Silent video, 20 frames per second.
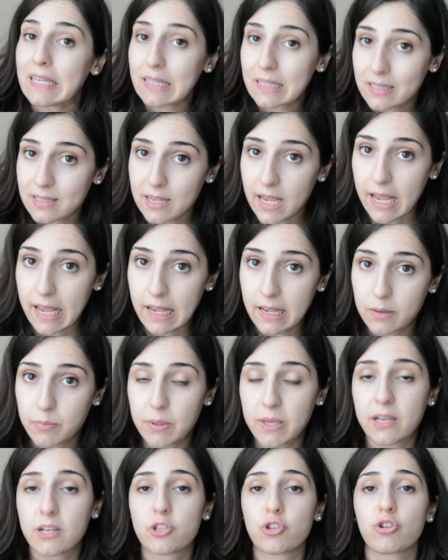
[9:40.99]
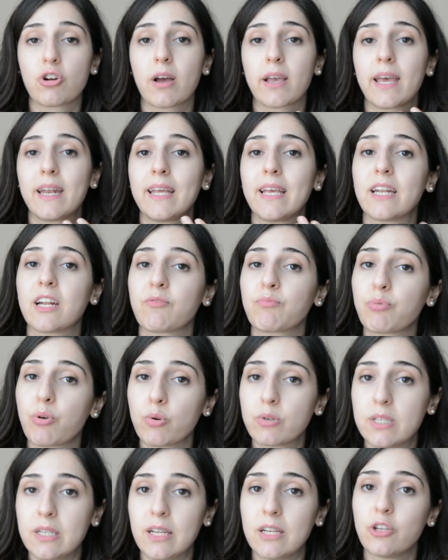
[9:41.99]
intake because you're not getting enough
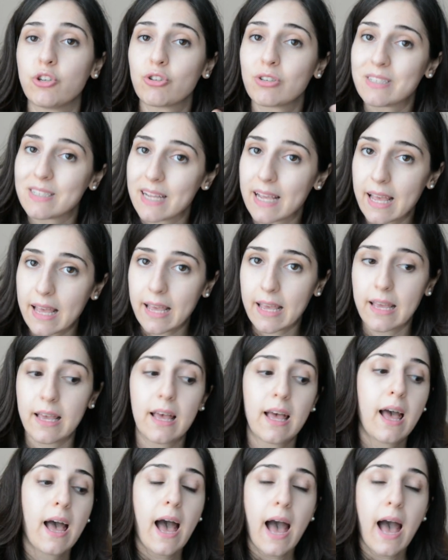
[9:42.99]
protein in your day,